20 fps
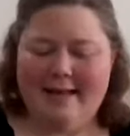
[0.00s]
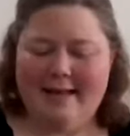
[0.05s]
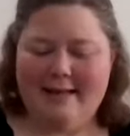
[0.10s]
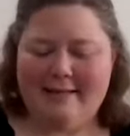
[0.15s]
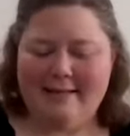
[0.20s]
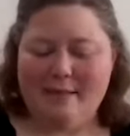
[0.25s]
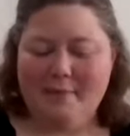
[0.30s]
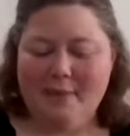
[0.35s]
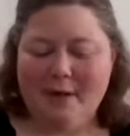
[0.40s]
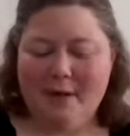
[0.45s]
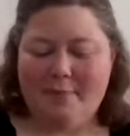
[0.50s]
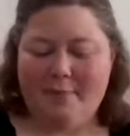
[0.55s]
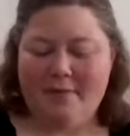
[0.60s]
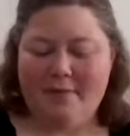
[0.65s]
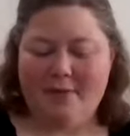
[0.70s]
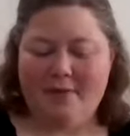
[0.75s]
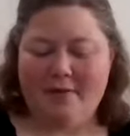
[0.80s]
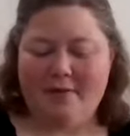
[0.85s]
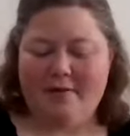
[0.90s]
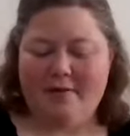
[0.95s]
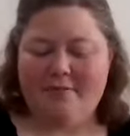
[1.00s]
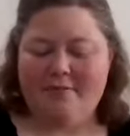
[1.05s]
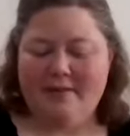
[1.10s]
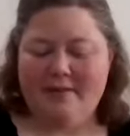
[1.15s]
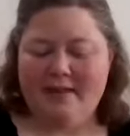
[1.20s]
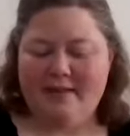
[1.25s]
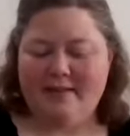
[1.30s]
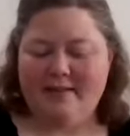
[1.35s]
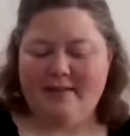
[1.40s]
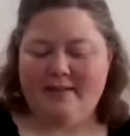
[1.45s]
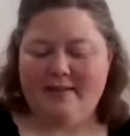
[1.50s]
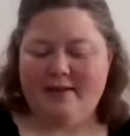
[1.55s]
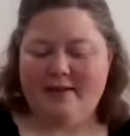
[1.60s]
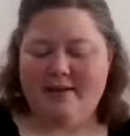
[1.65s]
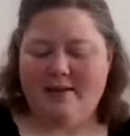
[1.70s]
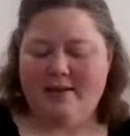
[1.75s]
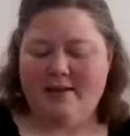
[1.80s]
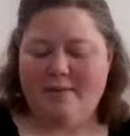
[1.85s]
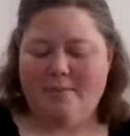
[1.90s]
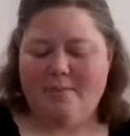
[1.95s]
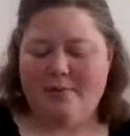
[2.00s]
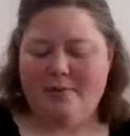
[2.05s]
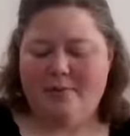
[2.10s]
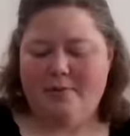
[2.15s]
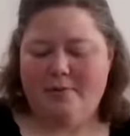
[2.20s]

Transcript: is I'm going to put a fence up.